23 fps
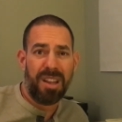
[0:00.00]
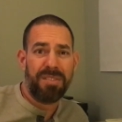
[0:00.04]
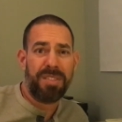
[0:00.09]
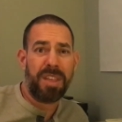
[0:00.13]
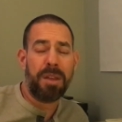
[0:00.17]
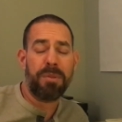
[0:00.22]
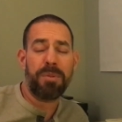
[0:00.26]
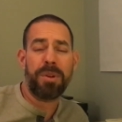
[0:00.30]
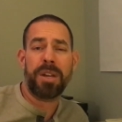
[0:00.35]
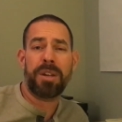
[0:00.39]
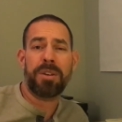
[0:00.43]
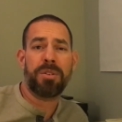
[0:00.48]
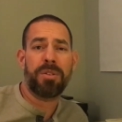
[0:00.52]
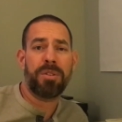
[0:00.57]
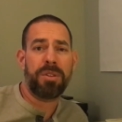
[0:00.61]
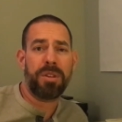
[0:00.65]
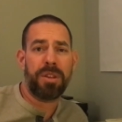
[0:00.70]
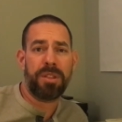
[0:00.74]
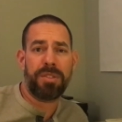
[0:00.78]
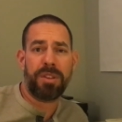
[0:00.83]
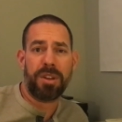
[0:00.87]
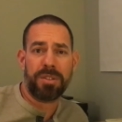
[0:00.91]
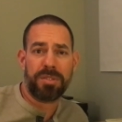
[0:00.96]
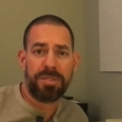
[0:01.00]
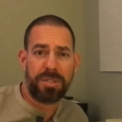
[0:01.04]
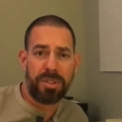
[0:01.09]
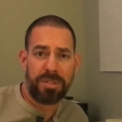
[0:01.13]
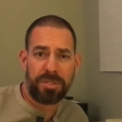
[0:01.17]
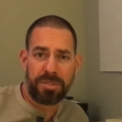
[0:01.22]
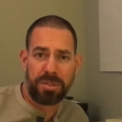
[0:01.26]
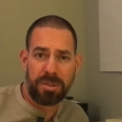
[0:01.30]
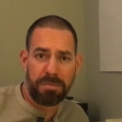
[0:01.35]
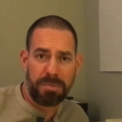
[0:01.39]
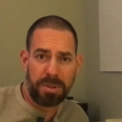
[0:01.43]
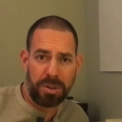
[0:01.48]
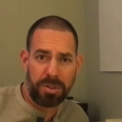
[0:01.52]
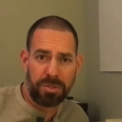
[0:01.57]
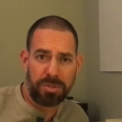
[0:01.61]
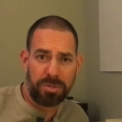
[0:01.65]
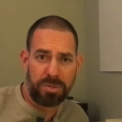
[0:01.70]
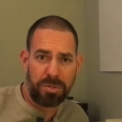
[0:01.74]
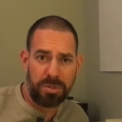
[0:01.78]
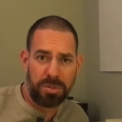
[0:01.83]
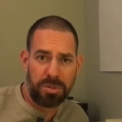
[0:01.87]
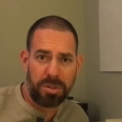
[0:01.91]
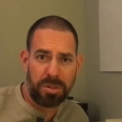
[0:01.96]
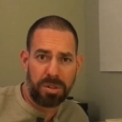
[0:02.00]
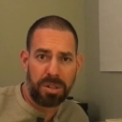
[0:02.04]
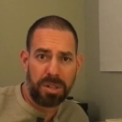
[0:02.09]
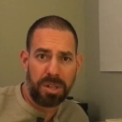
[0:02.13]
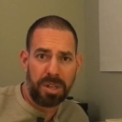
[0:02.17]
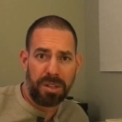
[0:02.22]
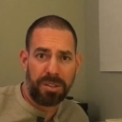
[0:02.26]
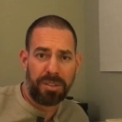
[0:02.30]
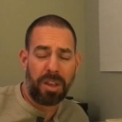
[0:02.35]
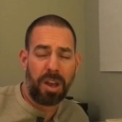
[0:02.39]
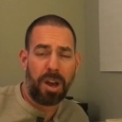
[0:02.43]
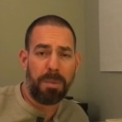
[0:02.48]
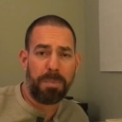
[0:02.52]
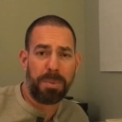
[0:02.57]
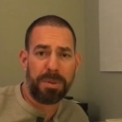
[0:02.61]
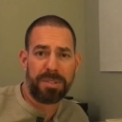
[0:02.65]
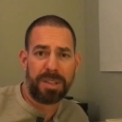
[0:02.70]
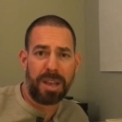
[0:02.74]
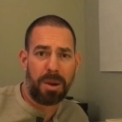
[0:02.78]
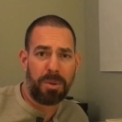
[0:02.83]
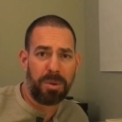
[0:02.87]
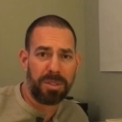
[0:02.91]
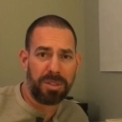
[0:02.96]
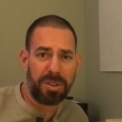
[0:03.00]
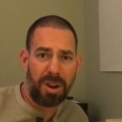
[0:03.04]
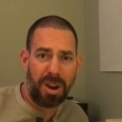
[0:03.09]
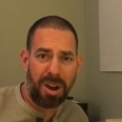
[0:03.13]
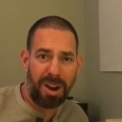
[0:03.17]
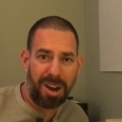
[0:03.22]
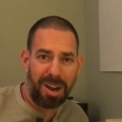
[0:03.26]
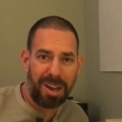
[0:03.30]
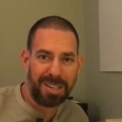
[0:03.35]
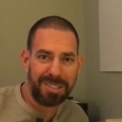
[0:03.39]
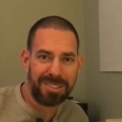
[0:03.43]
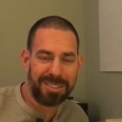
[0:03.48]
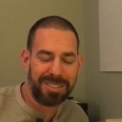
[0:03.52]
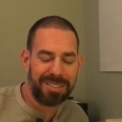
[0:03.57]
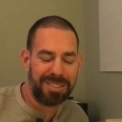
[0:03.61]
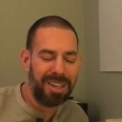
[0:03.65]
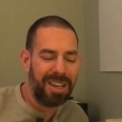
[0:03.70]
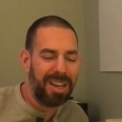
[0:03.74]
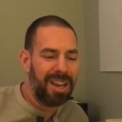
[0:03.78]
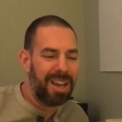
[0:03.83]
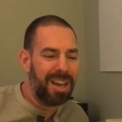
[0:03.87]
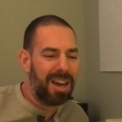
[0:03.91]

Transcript: They recruited their sister middle school to help us out with costs.